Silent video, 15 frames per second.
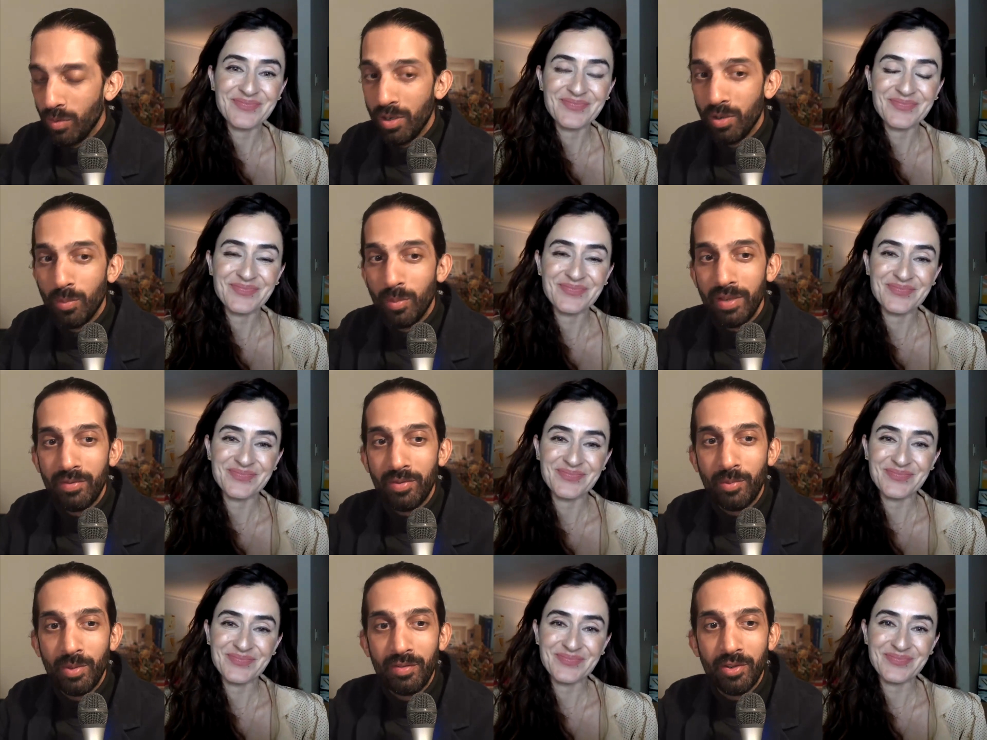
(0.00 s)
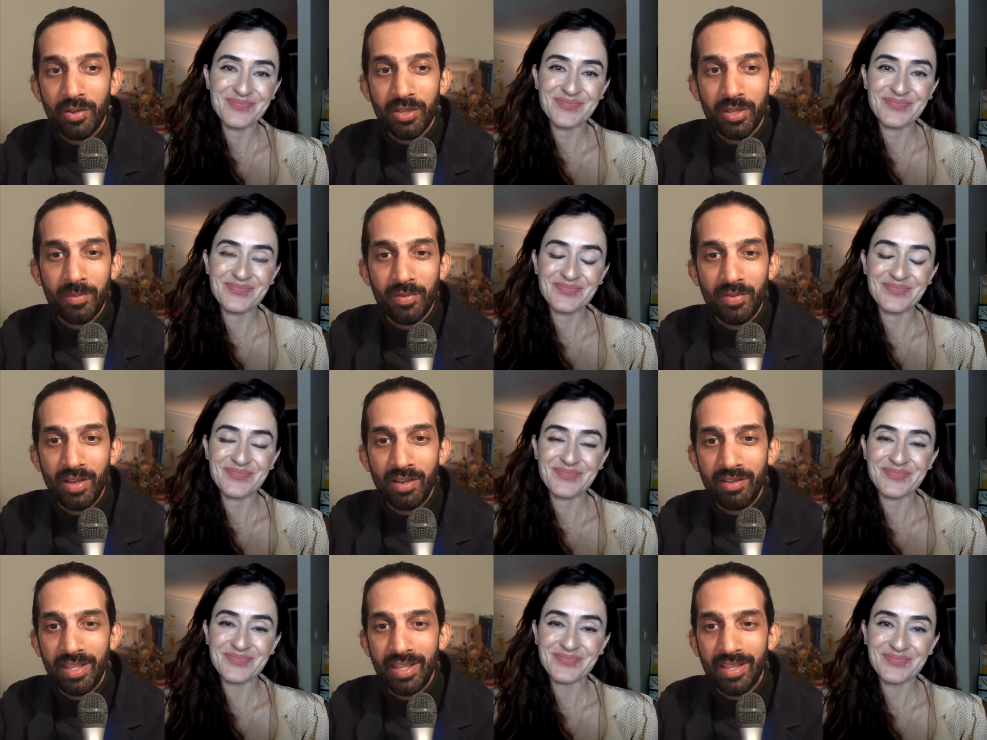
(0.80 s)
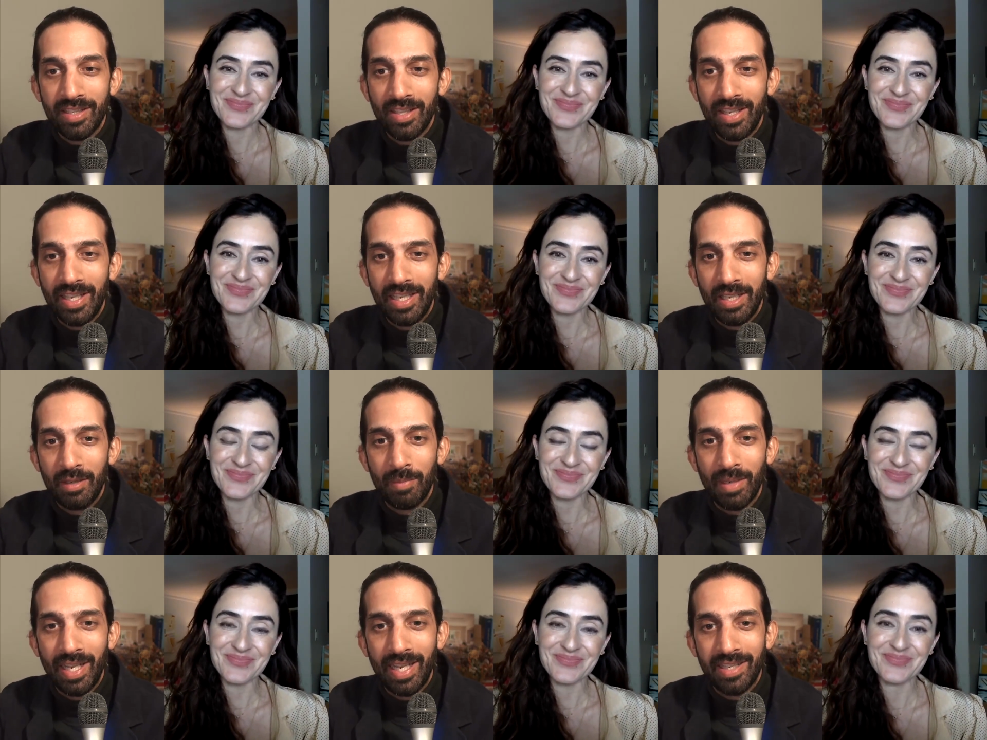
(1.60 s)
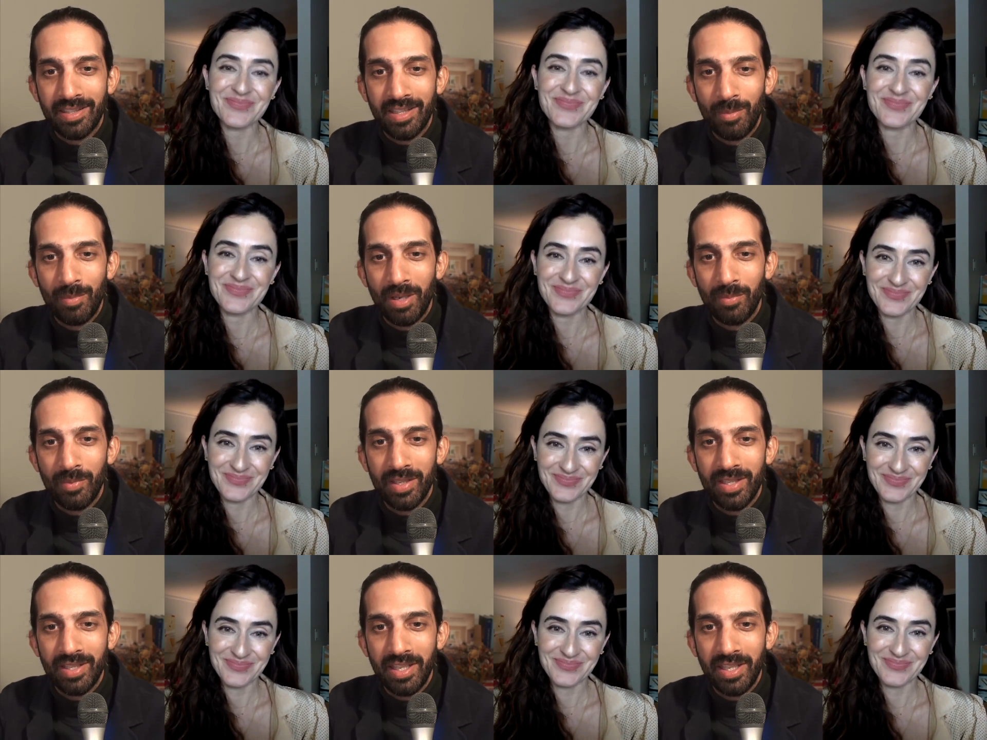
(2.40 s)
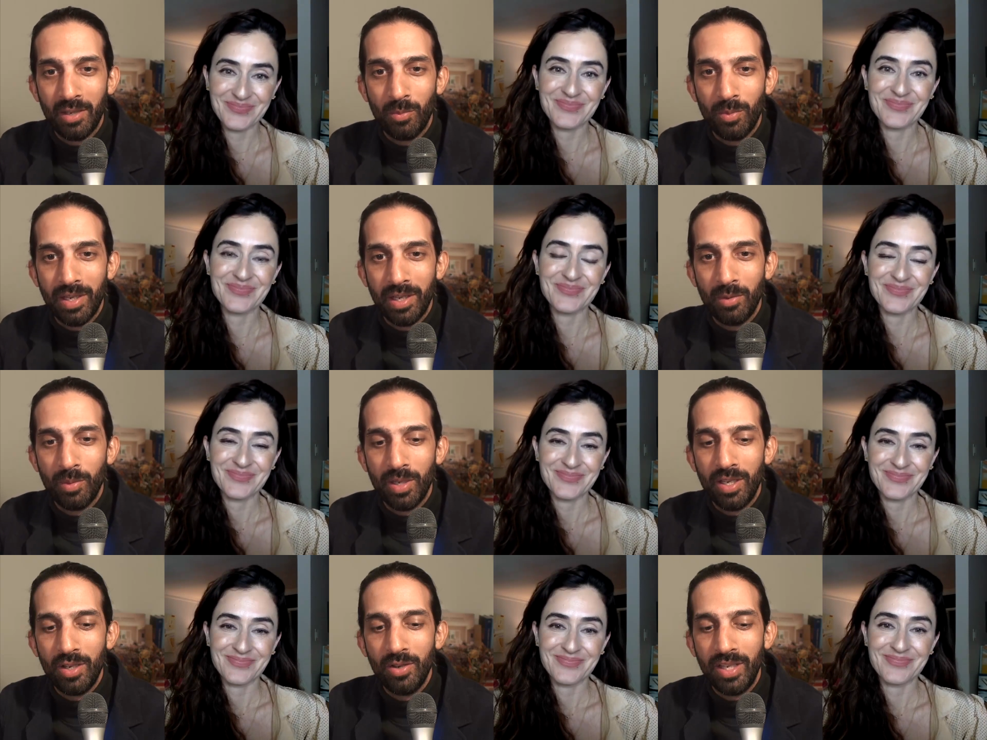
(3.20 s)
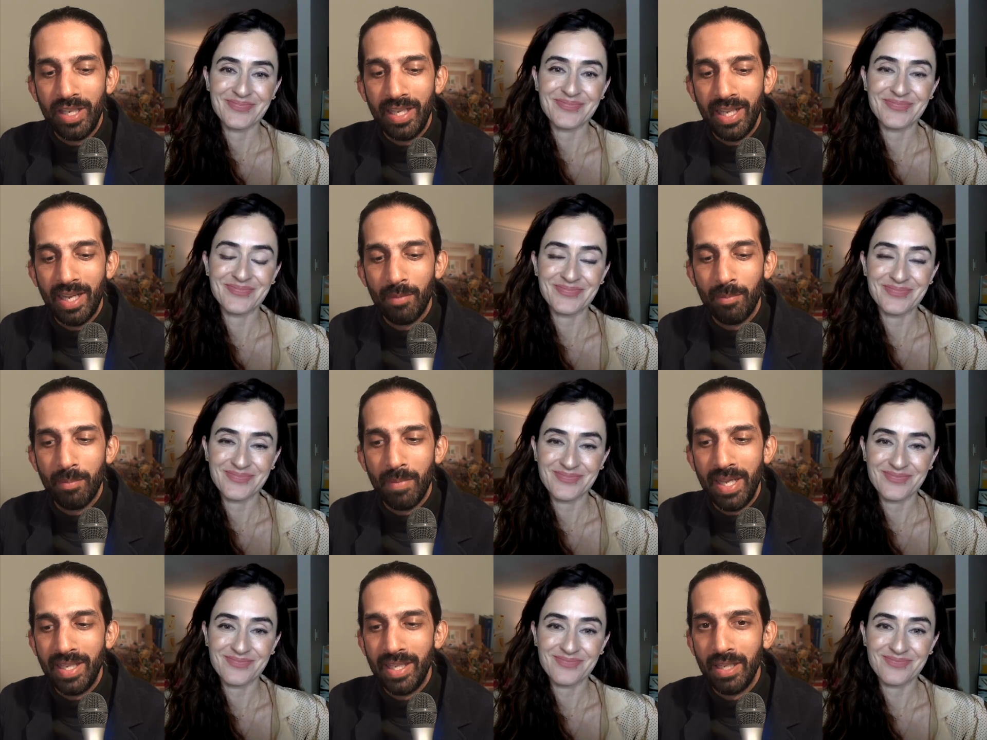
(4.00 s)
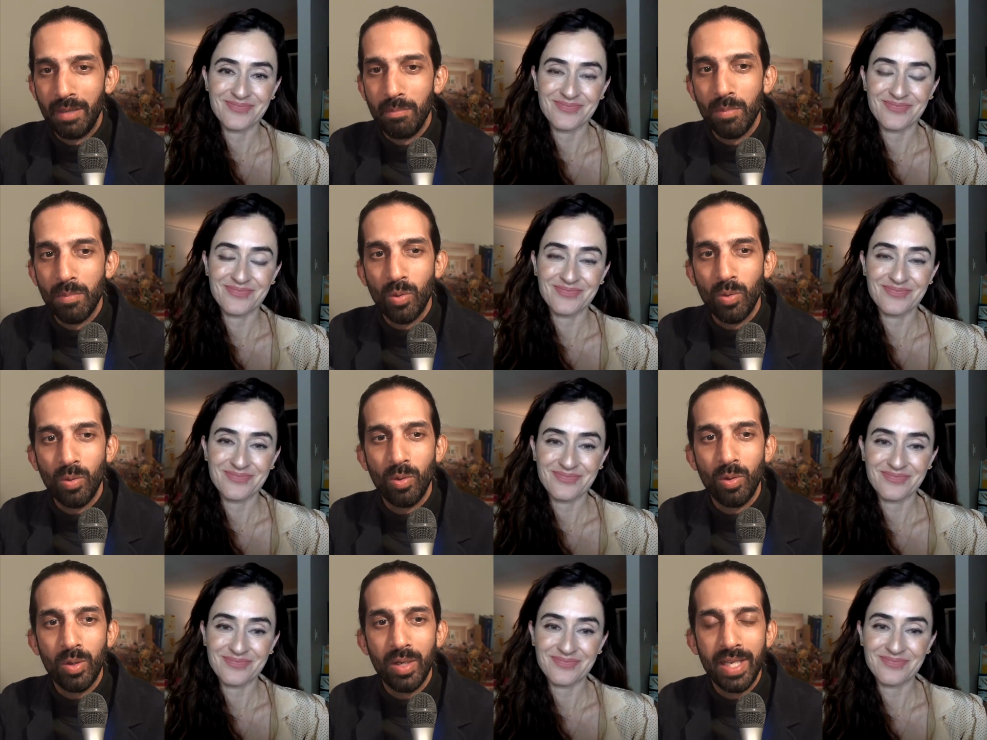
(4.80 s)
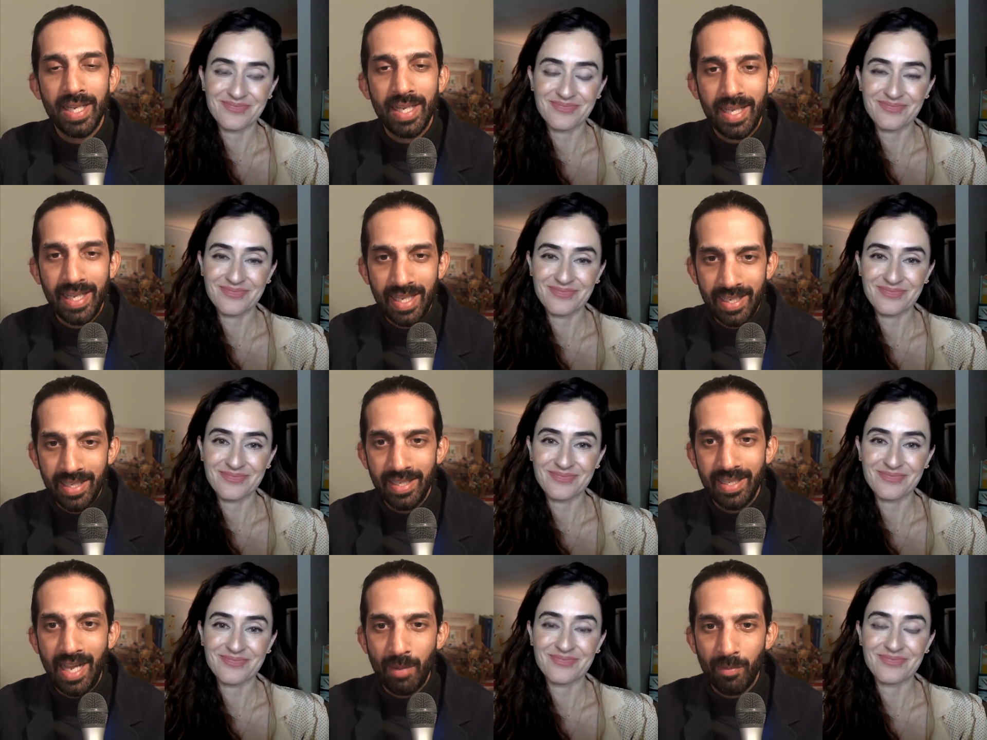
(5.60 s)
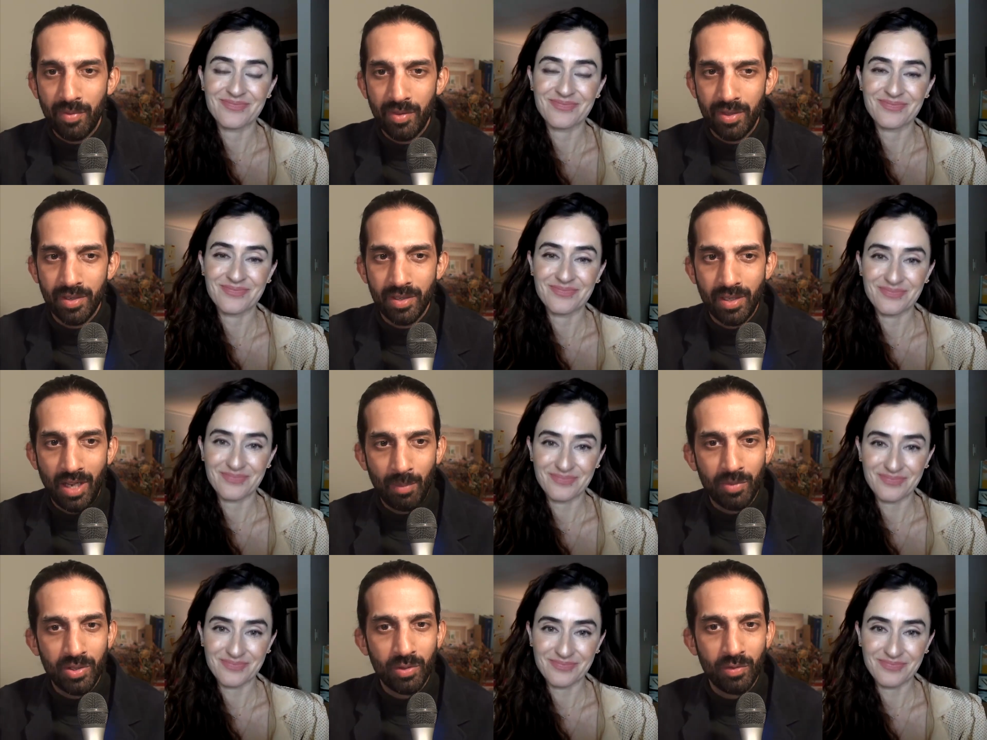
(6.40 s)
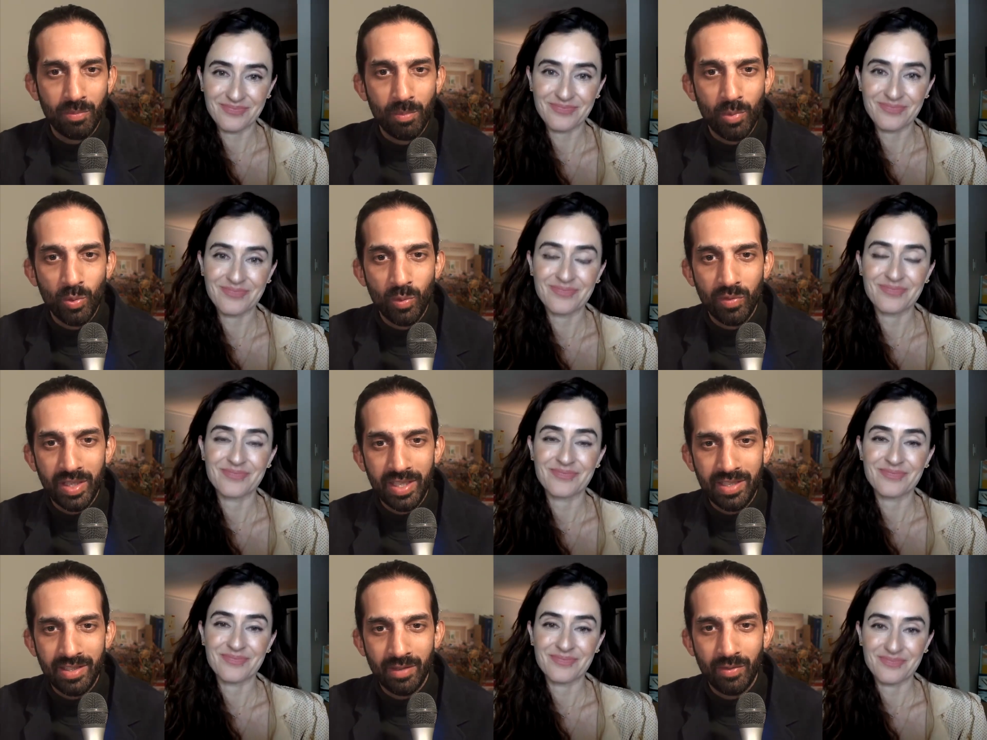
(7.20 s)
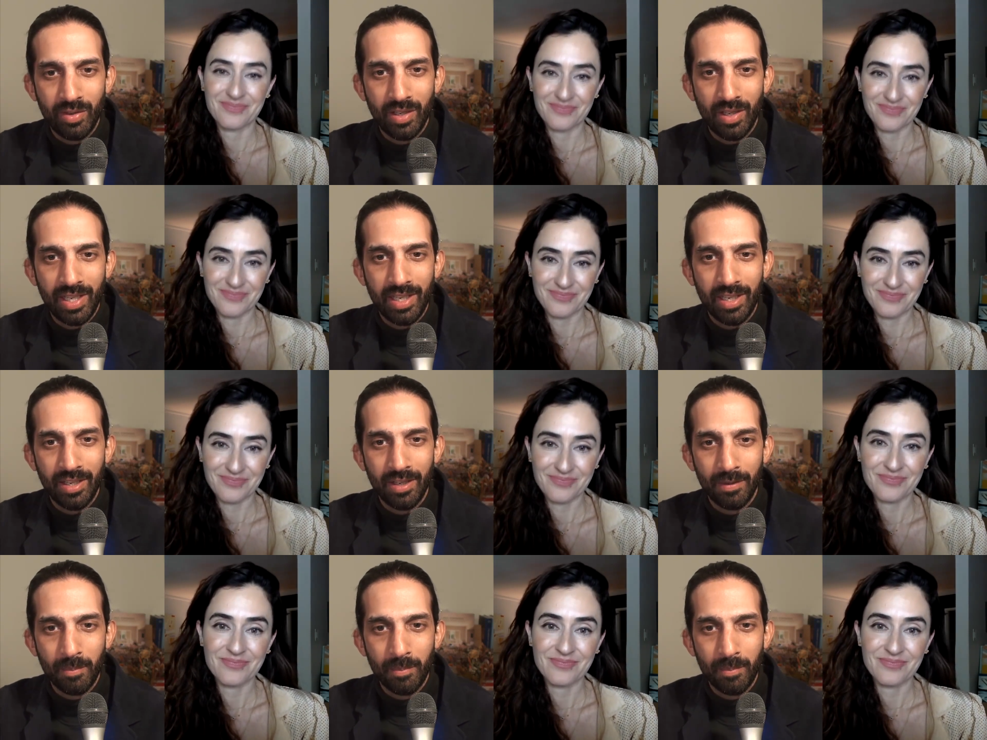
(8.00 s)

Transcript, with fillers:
Speaker 1: well, we've we've got some very exciting plans coming up this year where we're looking at making more in-depth types of movies, if you like.